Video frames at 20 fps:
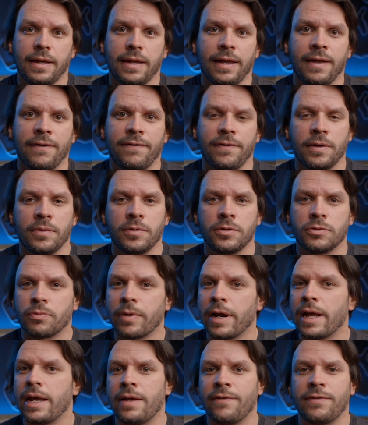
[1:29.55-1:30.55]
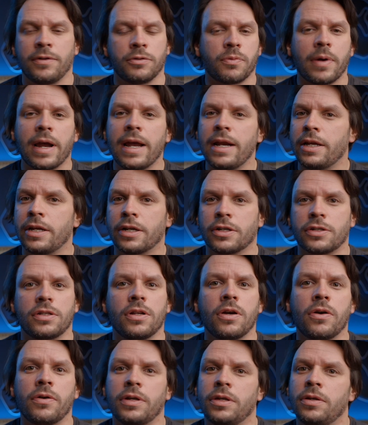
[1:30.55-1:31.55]
if it was raining or
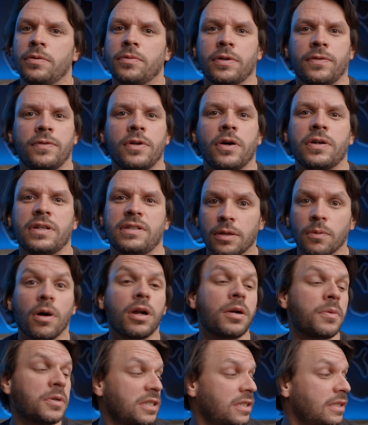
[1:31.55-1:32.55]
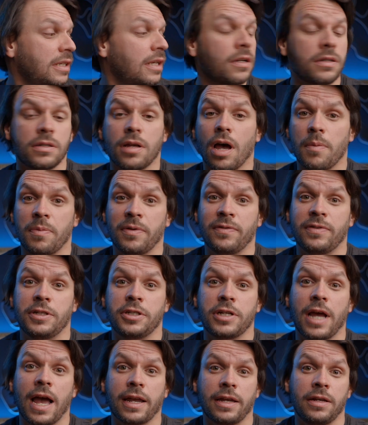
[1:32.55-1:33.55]
snowing, you would have noticed the water would just sit on top of the
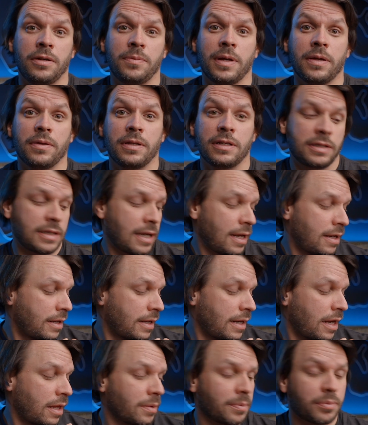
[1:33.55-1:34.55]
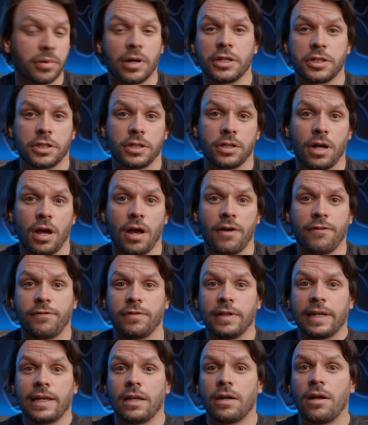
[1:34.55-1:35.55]
jacket and you'd be able to just kind of like either brush it off,
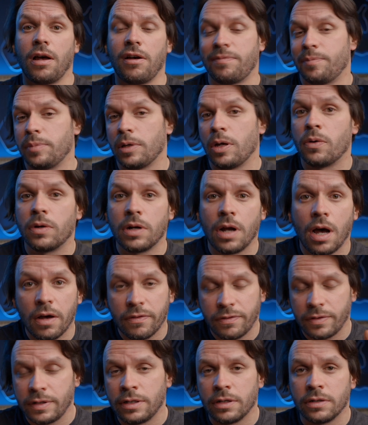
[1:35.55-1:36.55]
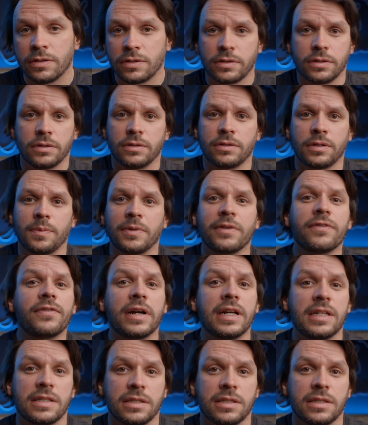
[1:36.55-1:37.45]
flick it off, blow it off, something very